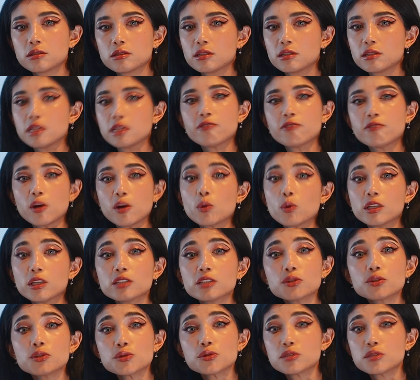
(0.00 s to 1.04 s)
if I
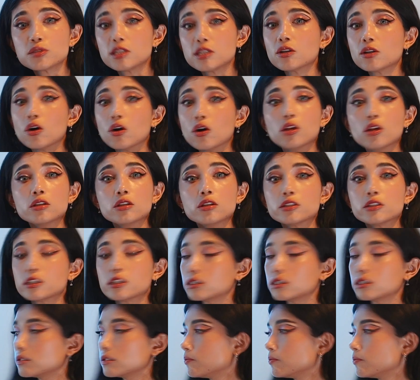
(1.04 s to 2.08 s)
wanted to see
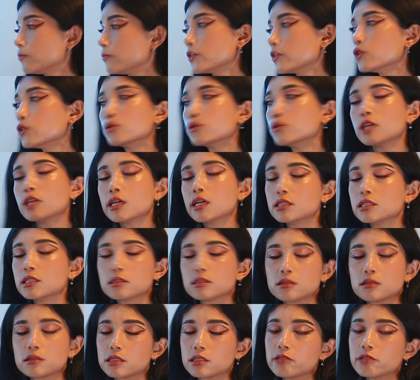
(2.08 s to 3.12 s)
color, HyunA
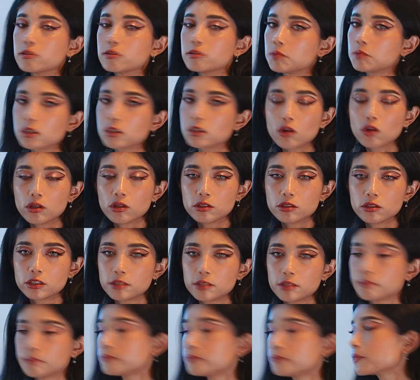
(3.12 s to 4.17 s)
is giving me color.
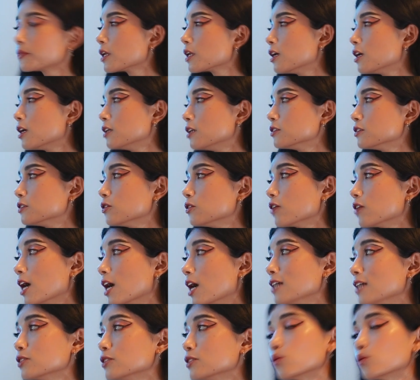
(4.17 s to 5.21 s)
So
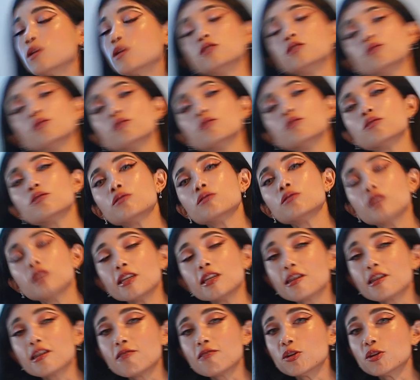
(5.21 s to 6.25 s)
guys, what do you
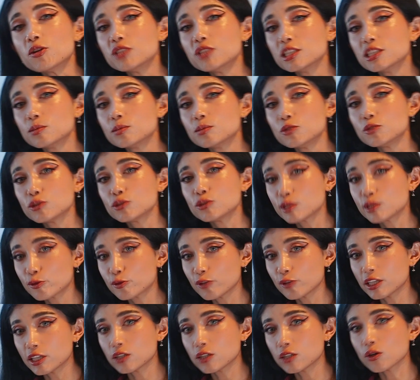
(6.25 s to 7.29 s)
think about this music
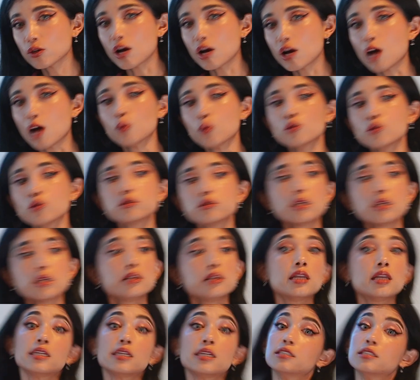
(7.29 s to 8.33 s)
video? I will say
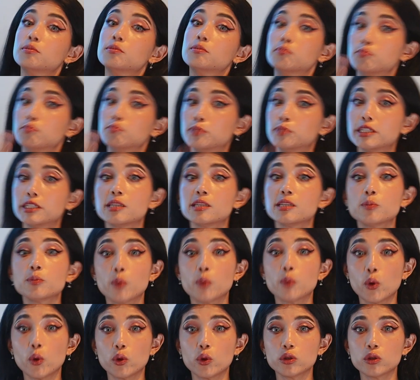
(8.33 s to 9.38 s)
that it's pretty
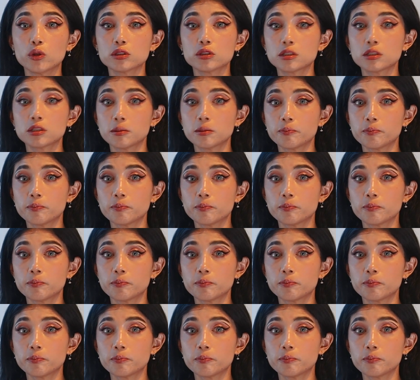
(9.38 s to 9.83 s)
bold,